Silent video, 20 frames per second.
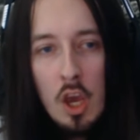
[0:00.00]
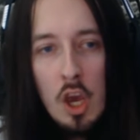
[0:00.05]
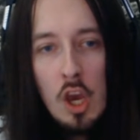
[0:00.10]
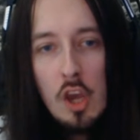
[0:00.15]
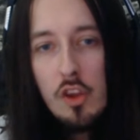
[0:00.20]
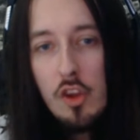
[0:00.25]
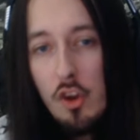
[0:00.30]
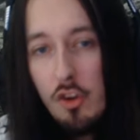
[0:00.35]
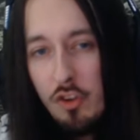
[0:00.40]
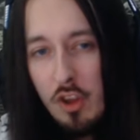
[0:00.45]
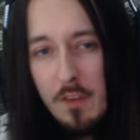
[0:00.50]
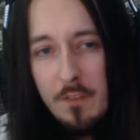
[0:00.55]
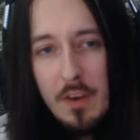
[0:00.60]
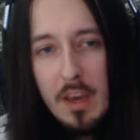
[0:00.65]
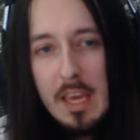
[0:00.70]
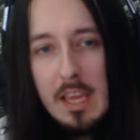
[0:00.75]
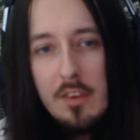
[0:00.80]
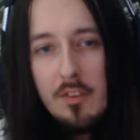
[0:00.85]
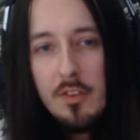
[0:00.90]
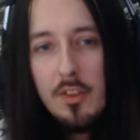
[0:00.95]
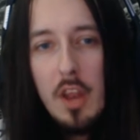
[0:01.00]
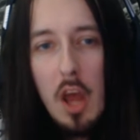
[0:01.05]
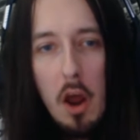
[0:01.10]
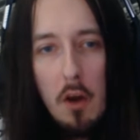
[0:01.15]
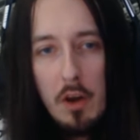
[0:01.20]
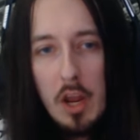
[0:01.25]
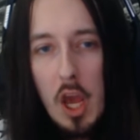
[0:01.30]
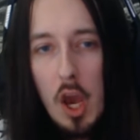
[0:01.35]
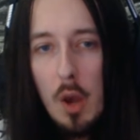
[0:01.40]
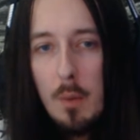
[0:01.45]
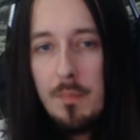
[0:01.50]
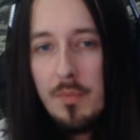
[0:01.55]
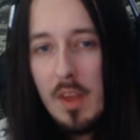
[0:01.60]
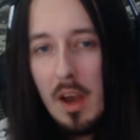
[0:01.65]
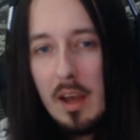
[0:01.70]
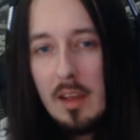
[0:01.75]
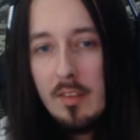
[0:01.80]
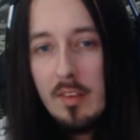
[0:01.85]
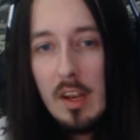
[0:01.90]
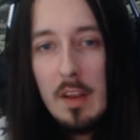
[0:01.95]
Usually for each scenario, I
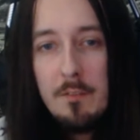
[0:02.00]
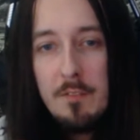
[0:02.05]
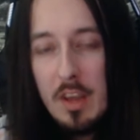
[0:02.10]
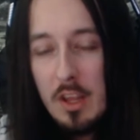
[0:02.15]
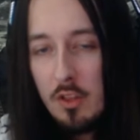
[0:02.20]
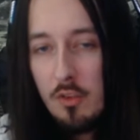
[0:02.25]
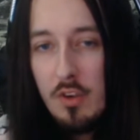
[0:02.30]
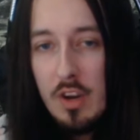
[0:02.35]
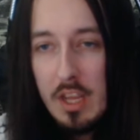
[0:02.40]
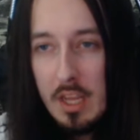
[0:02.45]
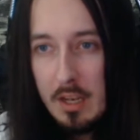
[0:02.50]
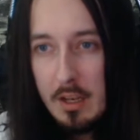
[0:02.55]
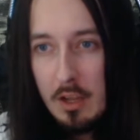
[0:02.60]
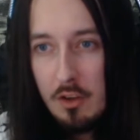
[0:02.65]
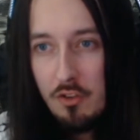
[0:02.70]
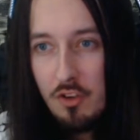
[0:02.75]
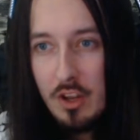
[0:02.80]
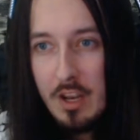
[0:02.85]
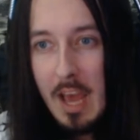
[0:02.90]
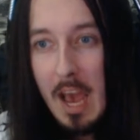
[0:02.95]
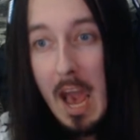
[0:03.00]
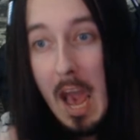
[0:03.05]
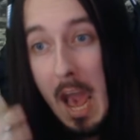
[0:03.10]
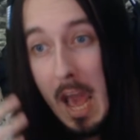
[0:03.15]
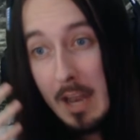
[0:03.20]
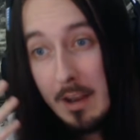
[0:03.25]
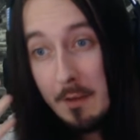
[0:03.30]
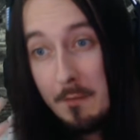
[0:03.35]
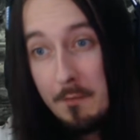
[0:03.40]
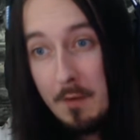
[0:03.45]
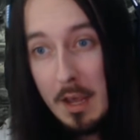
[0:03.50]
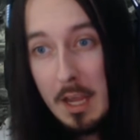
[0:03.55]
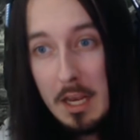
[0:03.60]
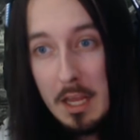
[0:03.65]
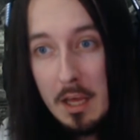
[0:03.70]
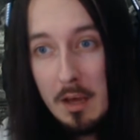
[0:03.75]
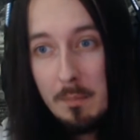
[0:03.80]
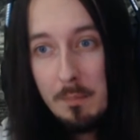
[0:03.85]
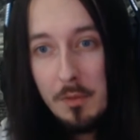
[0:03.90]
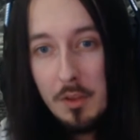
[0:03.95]
set a victory condition and a
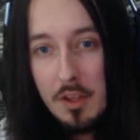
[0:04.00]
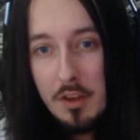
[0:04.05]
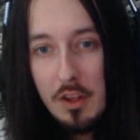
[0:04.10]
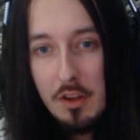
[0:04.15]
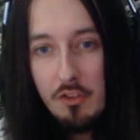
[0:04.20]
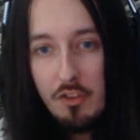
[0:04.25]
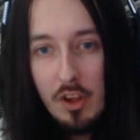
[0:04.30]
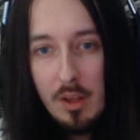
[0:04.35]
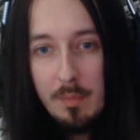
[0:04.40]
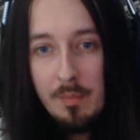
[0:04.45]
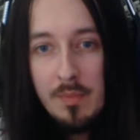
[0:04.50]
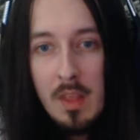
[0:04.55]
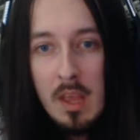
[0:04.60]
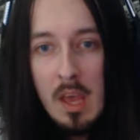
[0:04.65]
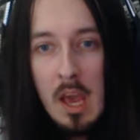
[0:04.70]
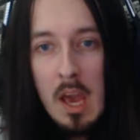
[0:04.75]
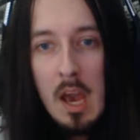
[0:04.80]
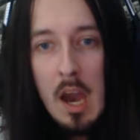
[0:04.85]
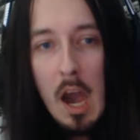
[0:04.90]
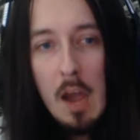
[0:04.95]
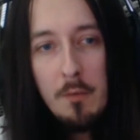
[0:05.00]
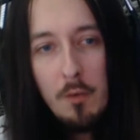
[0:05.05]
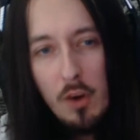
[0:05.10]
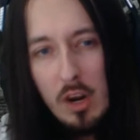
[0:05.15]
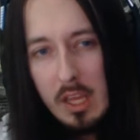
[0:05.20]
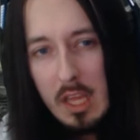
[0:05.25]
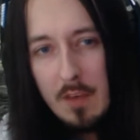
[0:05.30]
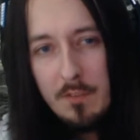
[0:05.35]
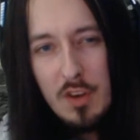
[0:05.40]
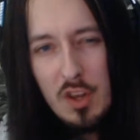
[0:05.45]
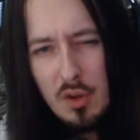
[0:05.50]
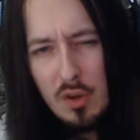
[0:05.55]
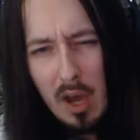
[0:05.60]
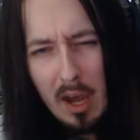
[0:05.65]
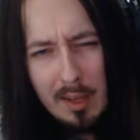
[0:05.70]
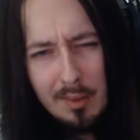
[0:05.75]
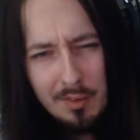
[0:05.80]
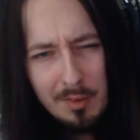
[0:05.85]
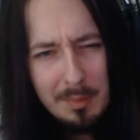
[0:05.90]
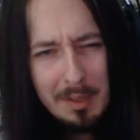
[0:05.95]
failure condition. I've already given you
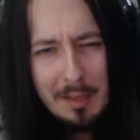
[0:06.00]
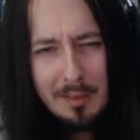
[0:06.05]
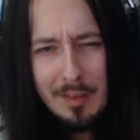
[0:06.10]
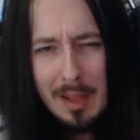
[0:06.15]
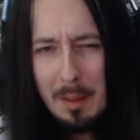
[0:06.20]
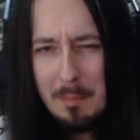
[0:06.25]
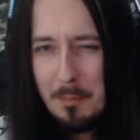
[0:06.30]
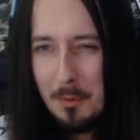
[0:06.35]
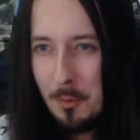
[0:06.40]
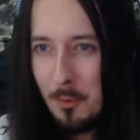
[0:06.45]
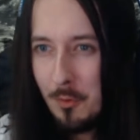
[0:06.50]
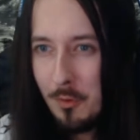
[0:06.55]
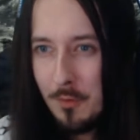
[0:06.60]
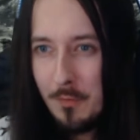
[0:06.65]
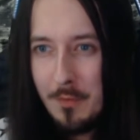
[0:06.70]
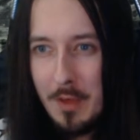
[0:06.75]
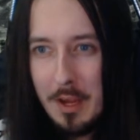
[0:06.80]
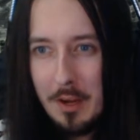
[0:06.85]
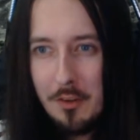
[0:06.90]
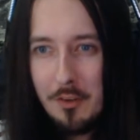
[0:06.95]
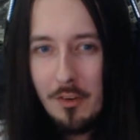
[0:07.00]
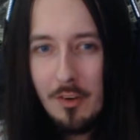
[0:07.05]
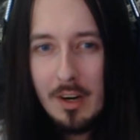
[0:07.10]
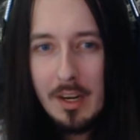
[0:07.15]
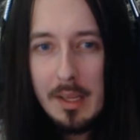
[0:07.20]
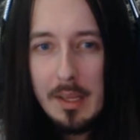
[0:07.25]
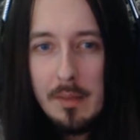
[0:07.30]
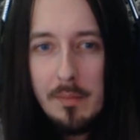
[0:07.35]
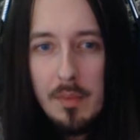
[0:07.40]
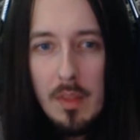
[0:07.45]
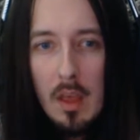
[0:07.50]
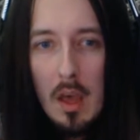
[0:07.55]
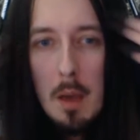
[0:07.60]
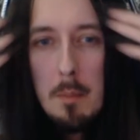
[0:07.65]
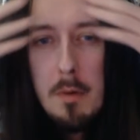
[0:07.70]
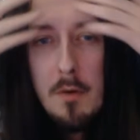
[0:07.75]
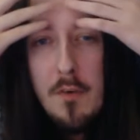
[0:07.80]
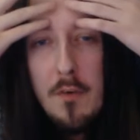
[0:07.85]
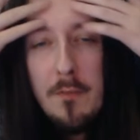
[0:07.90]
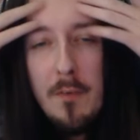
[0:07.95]
guys some examples of victory,
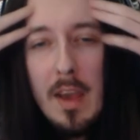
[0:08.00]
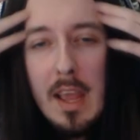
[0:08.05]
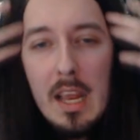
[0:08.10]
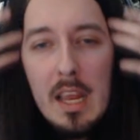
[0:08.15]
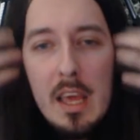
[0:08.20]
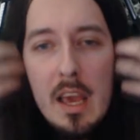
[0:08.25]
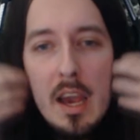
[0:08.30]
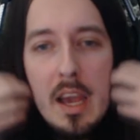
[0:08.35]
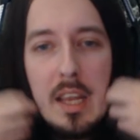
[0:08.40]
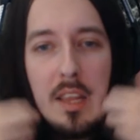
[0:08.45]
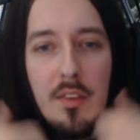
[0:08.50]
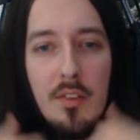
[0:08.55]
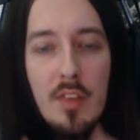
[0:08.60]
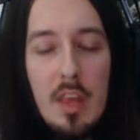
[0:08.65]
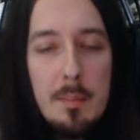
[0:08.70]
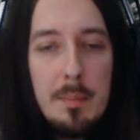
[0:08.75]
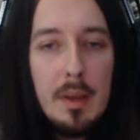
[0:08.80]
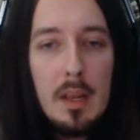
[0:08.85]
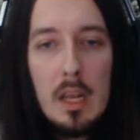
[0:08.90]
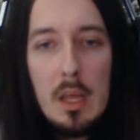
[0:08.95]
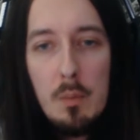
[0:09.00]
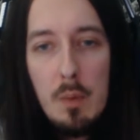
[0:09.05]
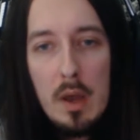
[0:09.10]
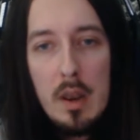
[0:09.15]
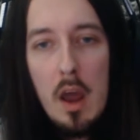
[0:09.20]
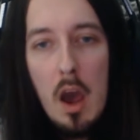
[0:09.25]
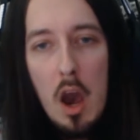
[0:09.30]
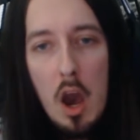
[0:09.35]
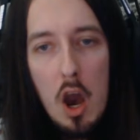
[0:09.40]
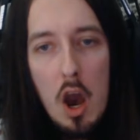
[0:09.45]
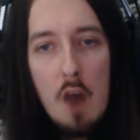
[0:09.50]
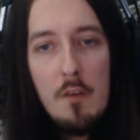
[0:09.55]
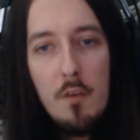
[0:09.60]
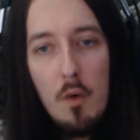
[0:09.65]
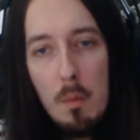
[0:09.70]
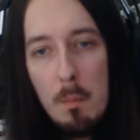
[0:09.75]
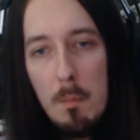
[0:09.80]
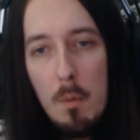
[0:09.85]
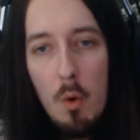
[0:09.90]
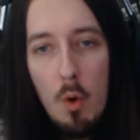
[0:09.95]
but for failure it is typically when half or
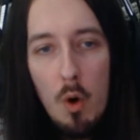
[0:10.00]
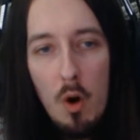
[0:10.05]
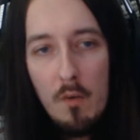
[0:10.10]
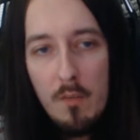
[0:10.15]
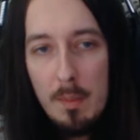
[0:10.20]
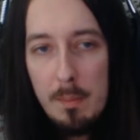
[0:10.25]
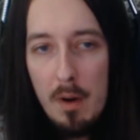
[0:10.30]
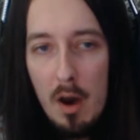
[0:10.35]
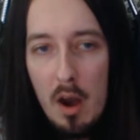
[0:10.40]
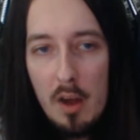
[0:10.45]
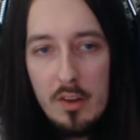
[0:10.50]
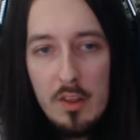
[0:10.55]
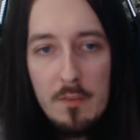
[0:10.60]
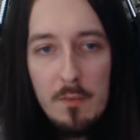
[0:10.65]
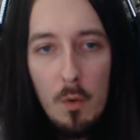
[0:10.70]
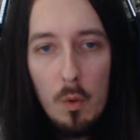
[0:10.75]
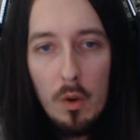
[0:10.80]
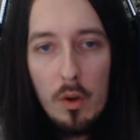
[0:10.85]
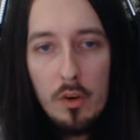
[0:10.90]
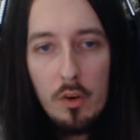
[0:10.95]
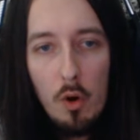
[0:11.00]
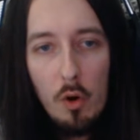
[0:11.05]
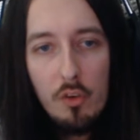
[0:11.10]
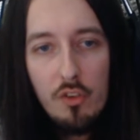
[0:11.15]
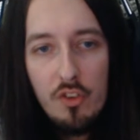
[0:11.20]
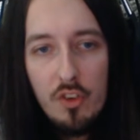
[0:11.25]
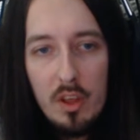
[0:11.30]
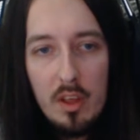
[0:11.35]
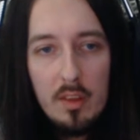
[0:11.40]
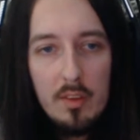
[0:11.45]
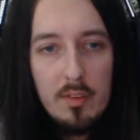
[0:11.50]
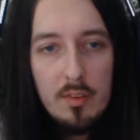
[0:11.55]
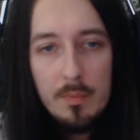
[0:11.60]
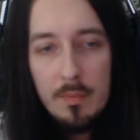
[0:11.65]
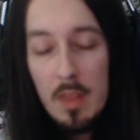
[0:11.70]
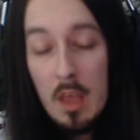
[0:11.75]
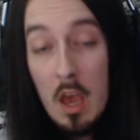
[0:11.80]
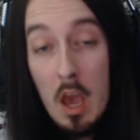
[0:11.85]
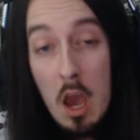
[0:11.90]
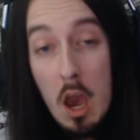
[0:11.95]
more of the party fall unconscious.
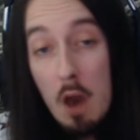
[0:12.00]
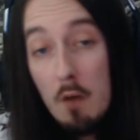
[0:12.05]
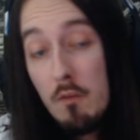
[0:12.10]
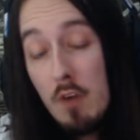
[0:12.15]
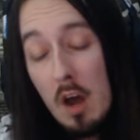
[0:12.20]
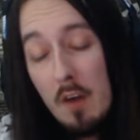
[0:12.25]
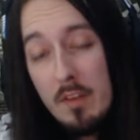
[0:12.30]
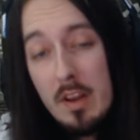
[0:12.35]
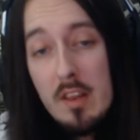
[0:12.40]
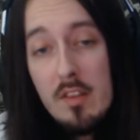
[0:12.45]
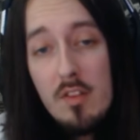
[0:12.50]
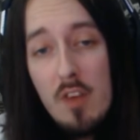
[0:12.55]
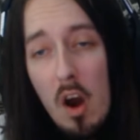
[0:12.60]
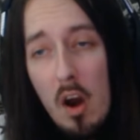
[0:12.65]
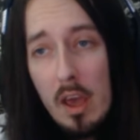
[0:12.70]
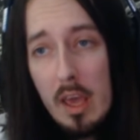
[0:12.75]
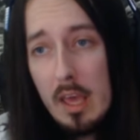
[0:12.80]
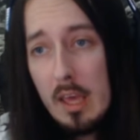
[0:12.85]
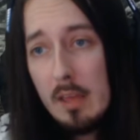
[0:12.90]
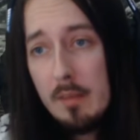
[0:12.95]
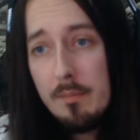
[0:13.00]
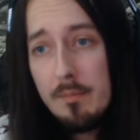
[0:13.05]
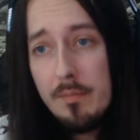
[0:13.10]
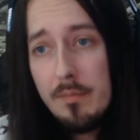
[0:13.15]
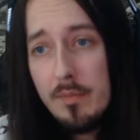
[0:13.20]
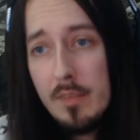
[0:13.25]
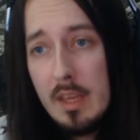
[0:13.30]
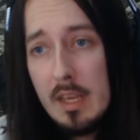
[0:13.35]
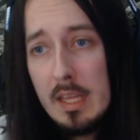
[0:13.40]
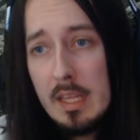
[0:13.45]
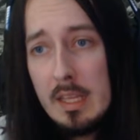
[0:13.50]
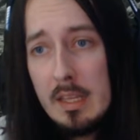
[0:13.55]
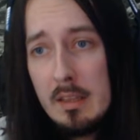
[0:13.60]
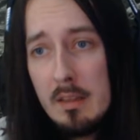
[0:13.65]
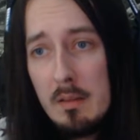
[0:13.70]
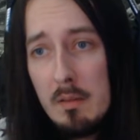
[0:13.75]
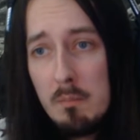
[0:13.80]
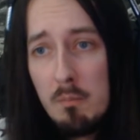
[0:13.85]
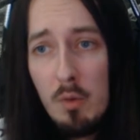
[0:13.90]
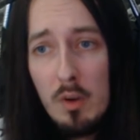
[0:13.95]
Rather than dying in
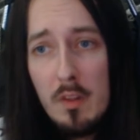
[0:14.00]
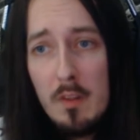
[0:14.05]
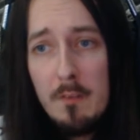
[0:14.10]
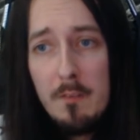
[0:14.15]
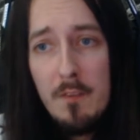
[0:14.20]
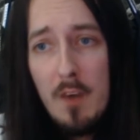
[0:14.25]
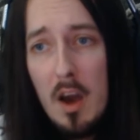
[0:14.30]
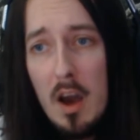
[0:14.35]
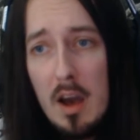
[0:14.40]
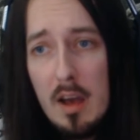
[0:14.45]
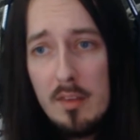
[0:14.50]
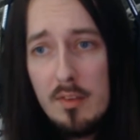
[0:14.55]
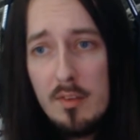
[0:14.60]
one of the first